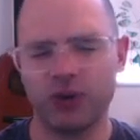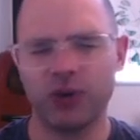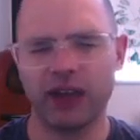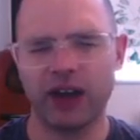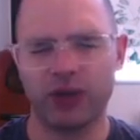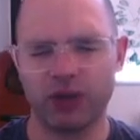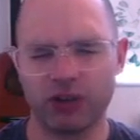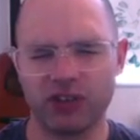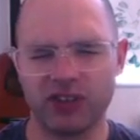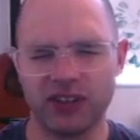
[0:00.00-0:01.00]
that
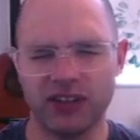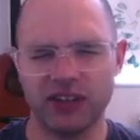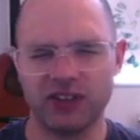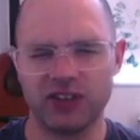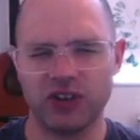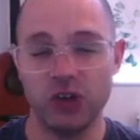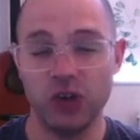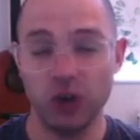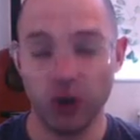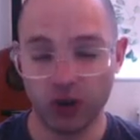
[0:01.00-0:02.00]
authority to
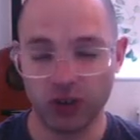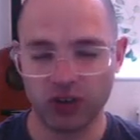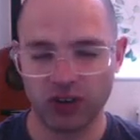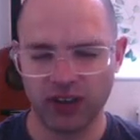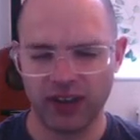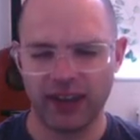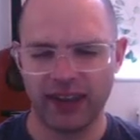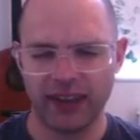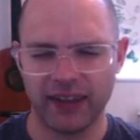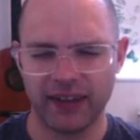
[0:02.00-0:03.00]
not
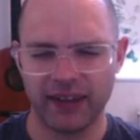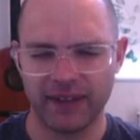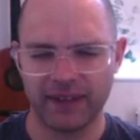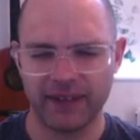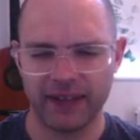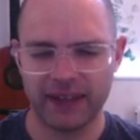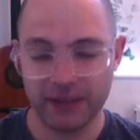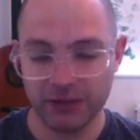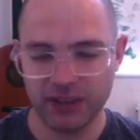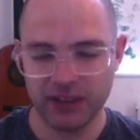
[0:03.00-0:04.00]

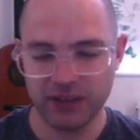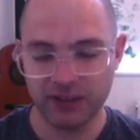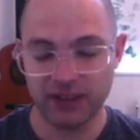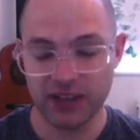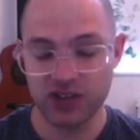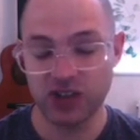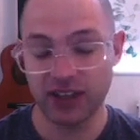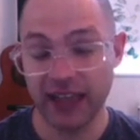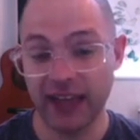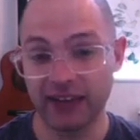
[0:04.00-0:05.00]
give the invitation
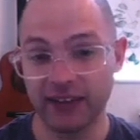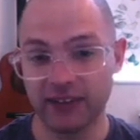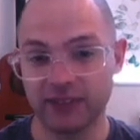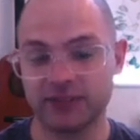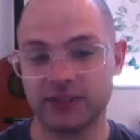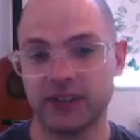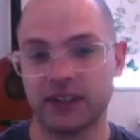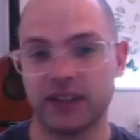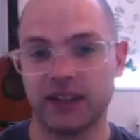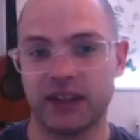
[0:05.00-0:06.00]
again
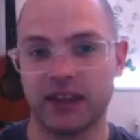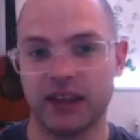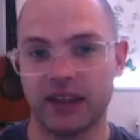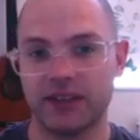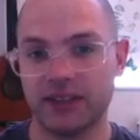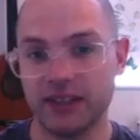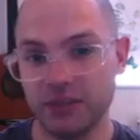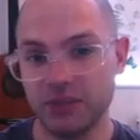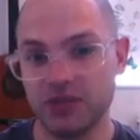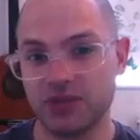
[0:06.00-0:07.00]

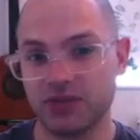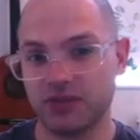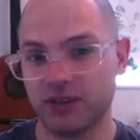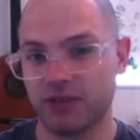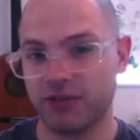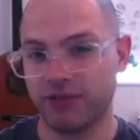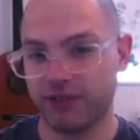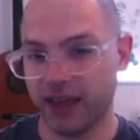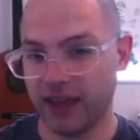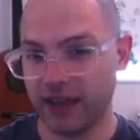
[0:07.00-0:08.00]
seems
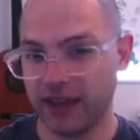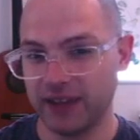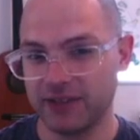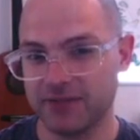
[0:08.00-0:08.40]
fair,